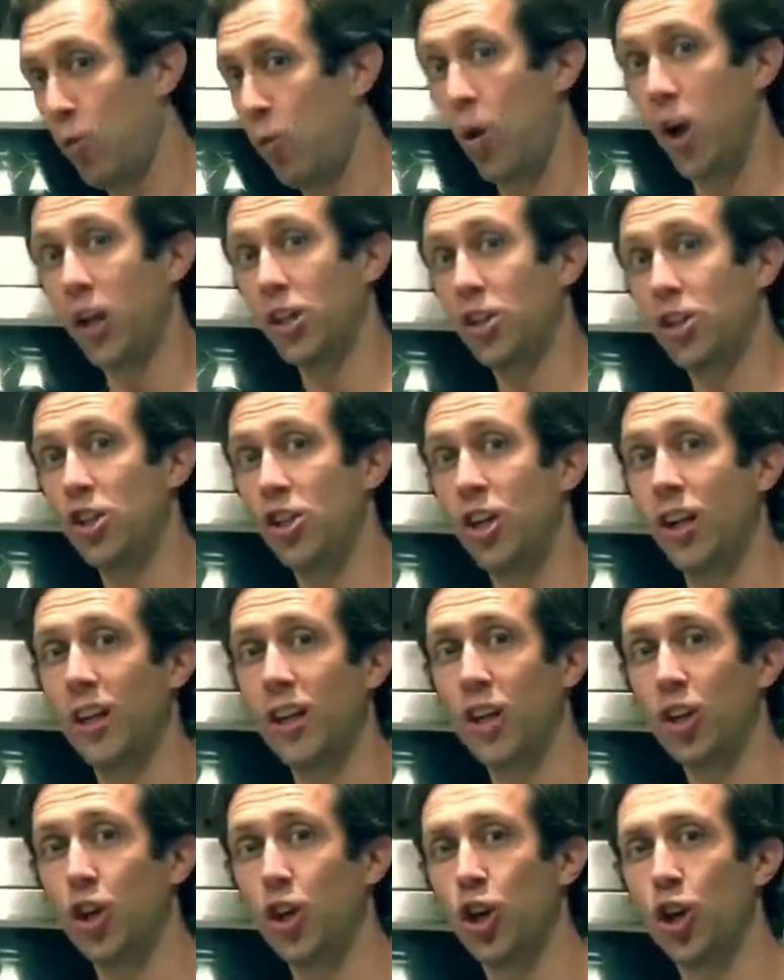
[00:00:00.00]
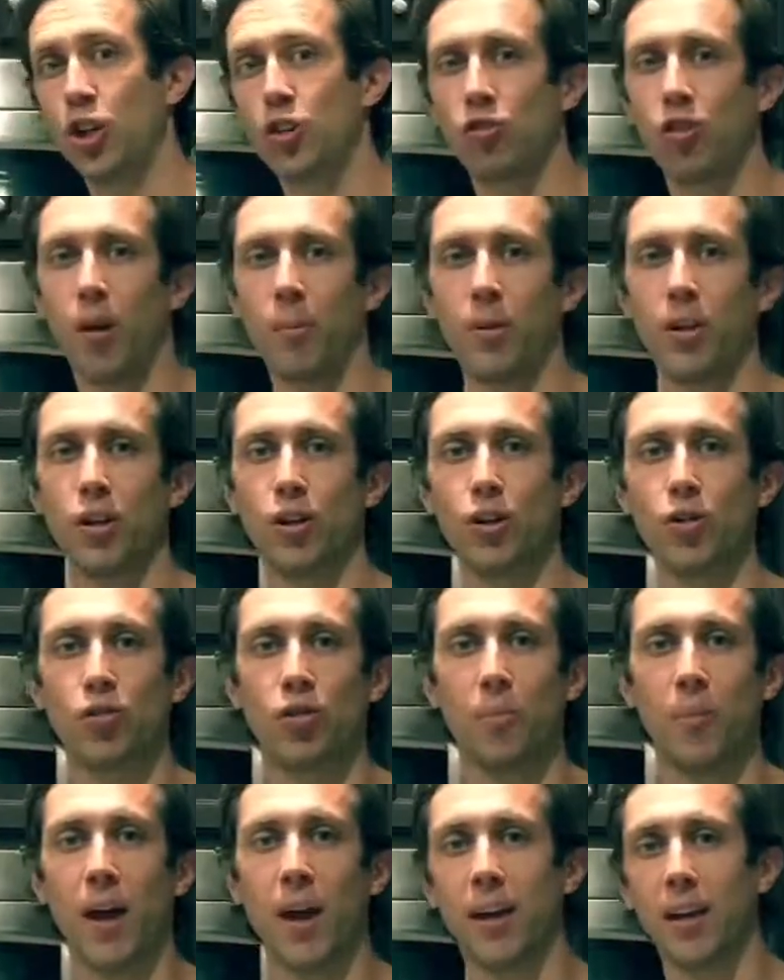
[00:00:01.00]
watching chicken cook, so I'm going to do
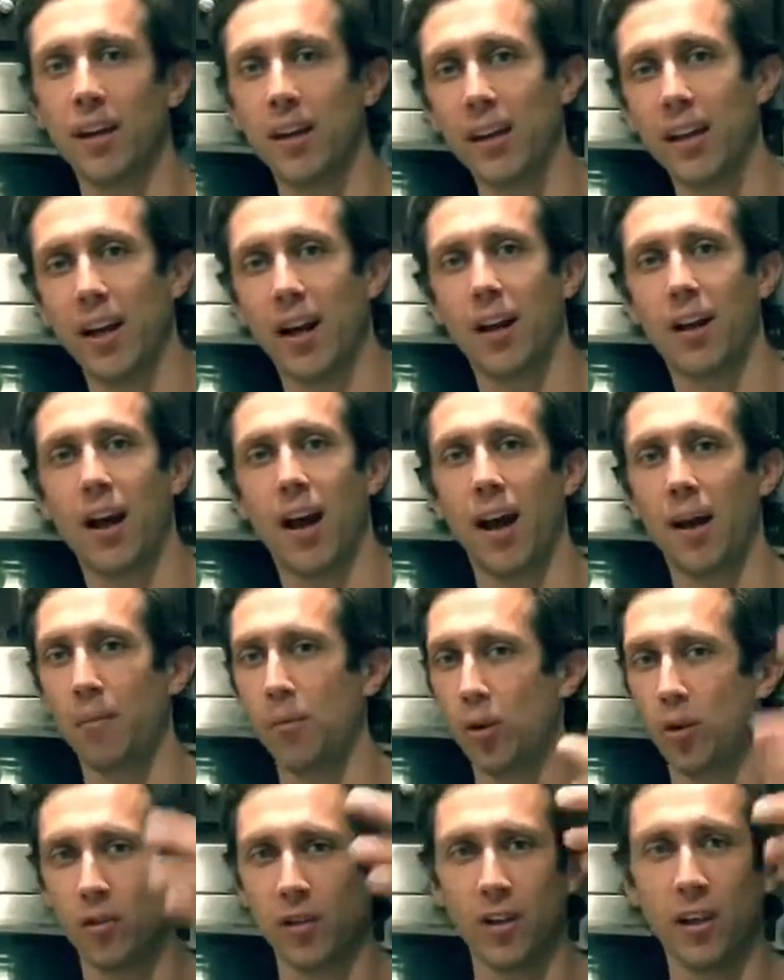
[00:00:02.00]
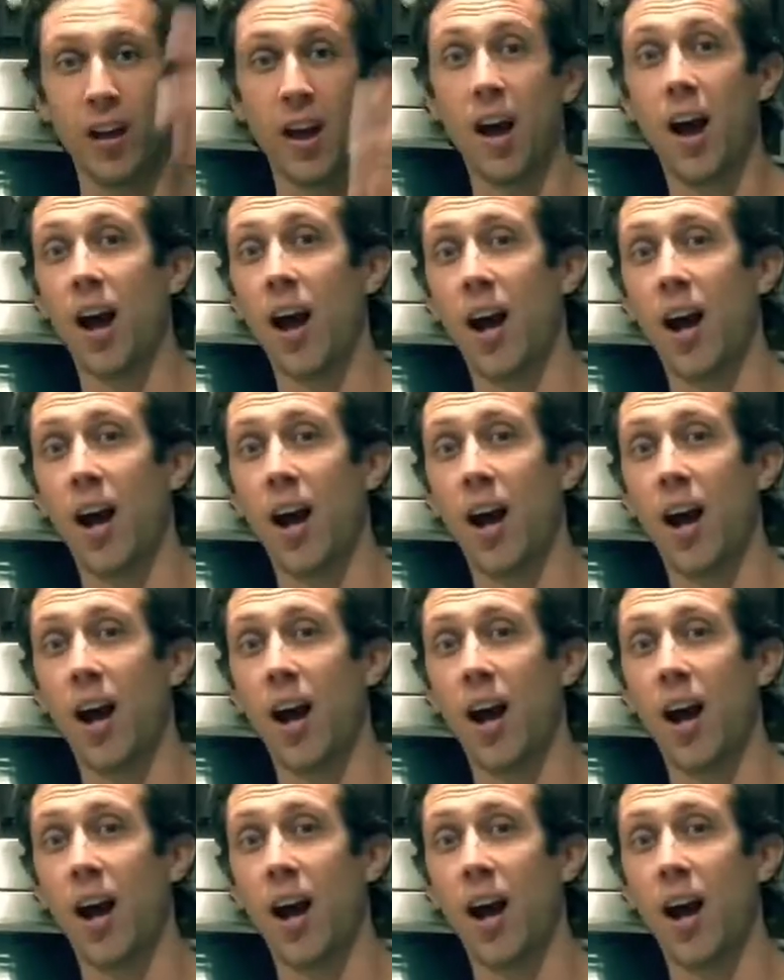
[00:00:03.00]
some editing on iMovie